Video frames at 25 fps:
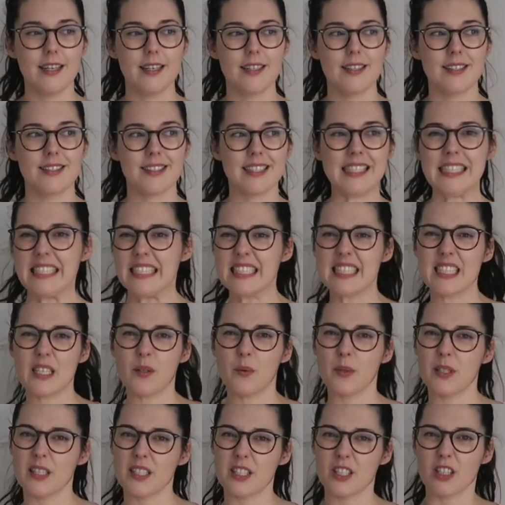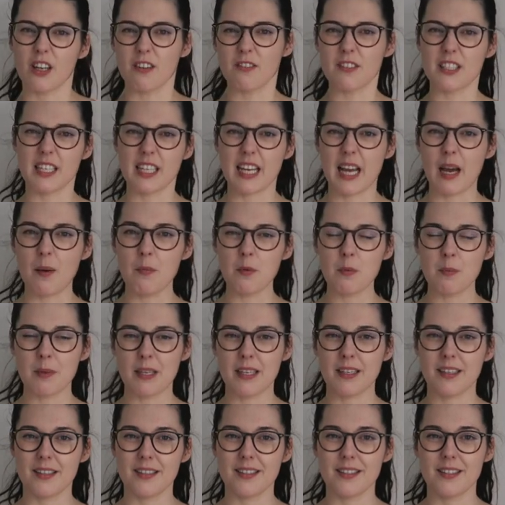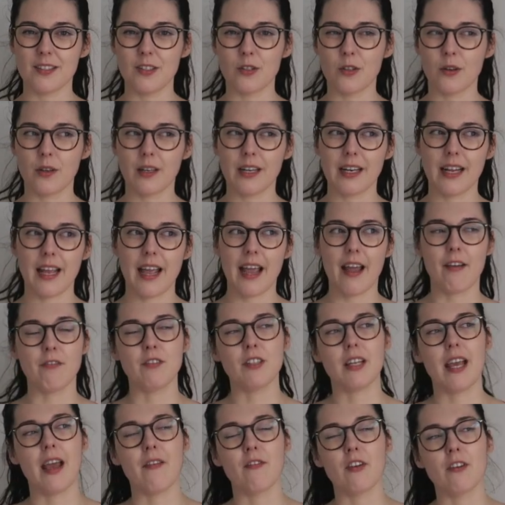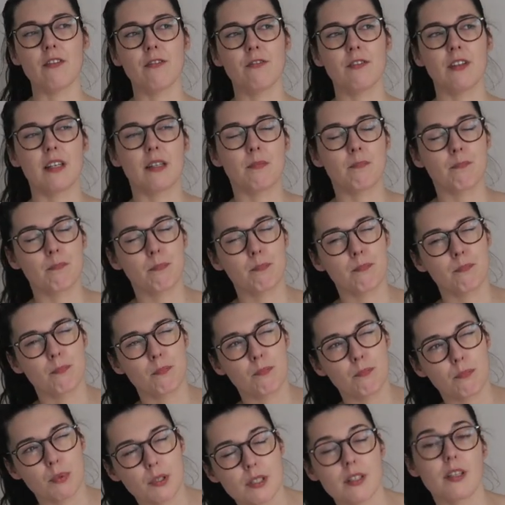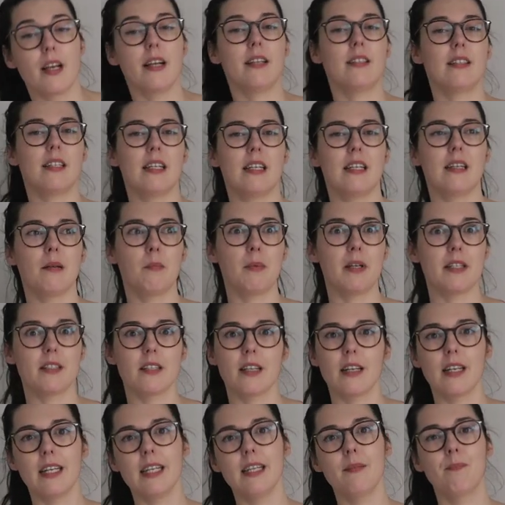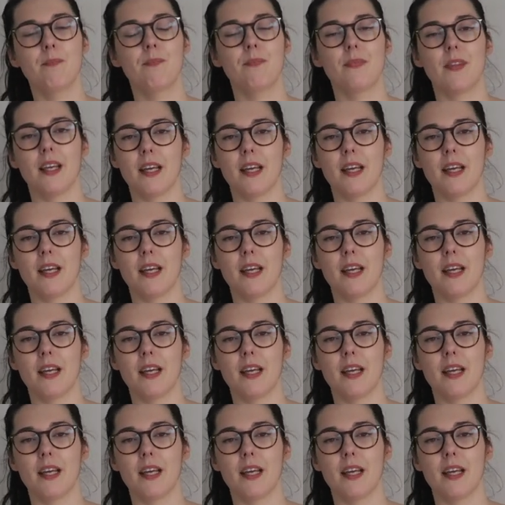It's easier with a softer cup because you don't have to have it fit precisely, amazingly,